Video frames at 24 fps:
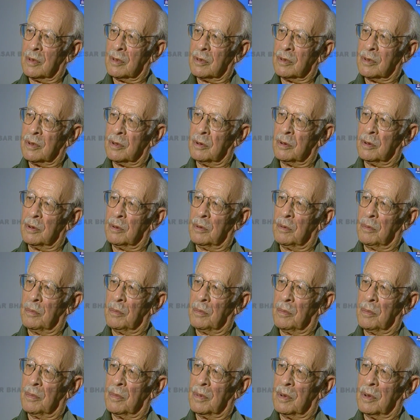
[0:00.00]
to
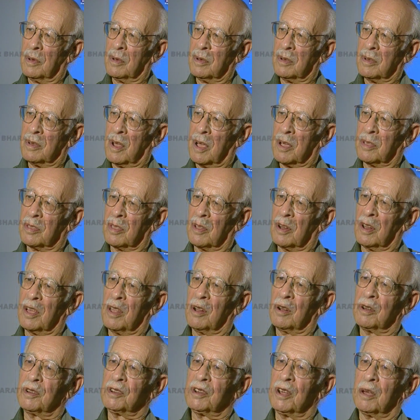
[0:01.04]
take the
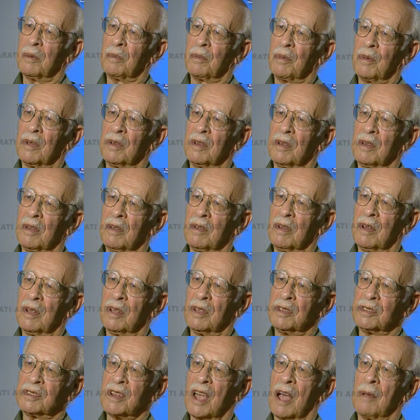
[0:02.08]
leadership in
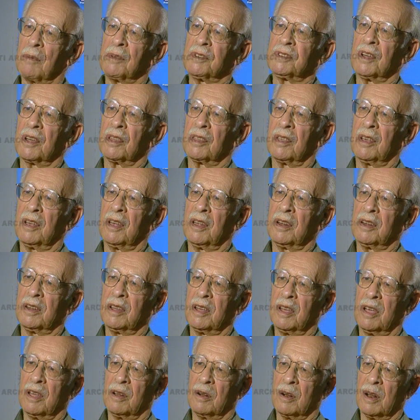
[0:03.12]
establishing the
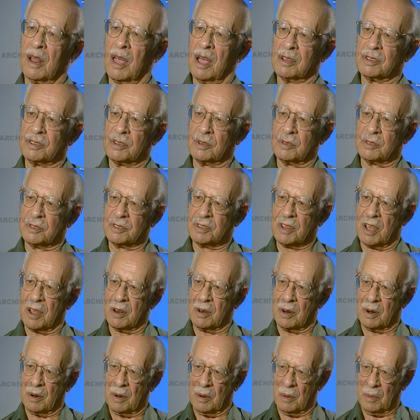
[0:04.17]
India International
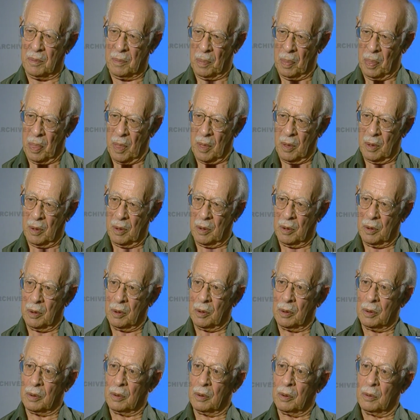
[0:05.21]
Center,
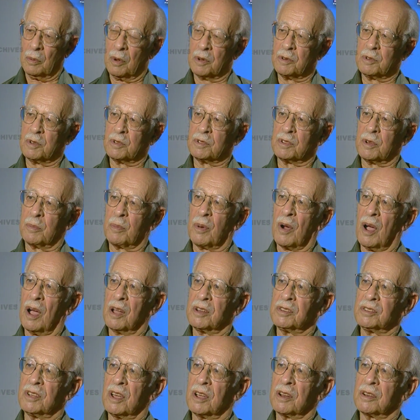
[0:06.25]
which was a
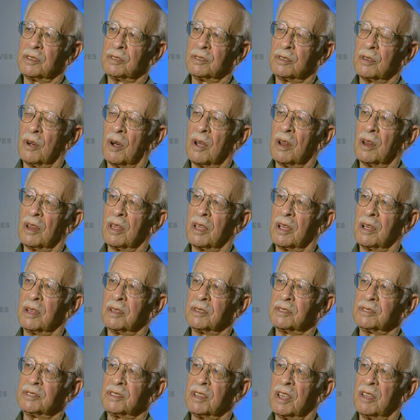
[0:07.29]
project jointly
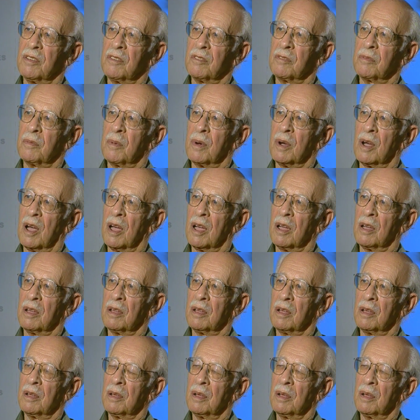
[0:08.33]
conceived by